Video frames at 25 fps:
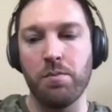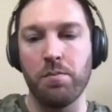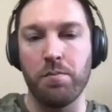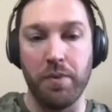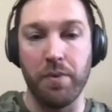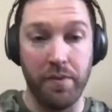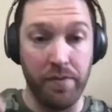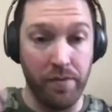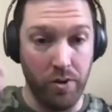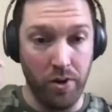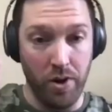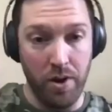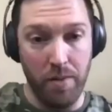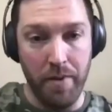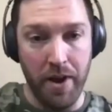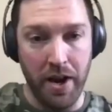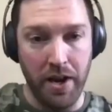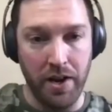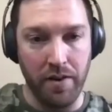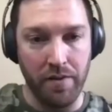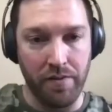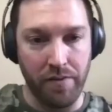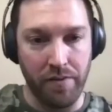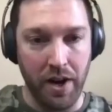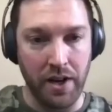before you made
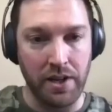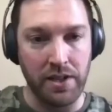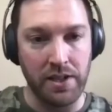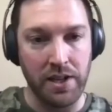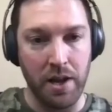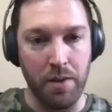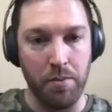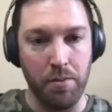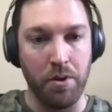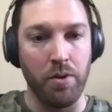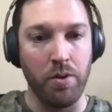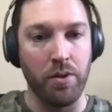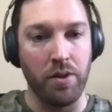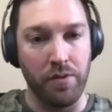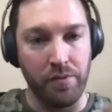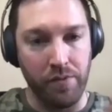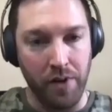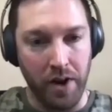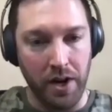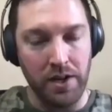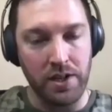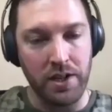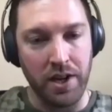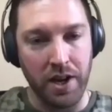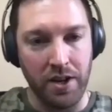your France debut with the
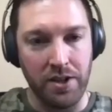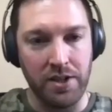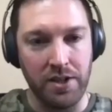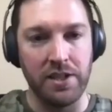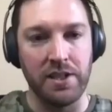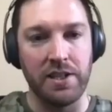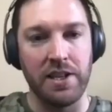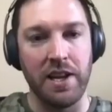French coaching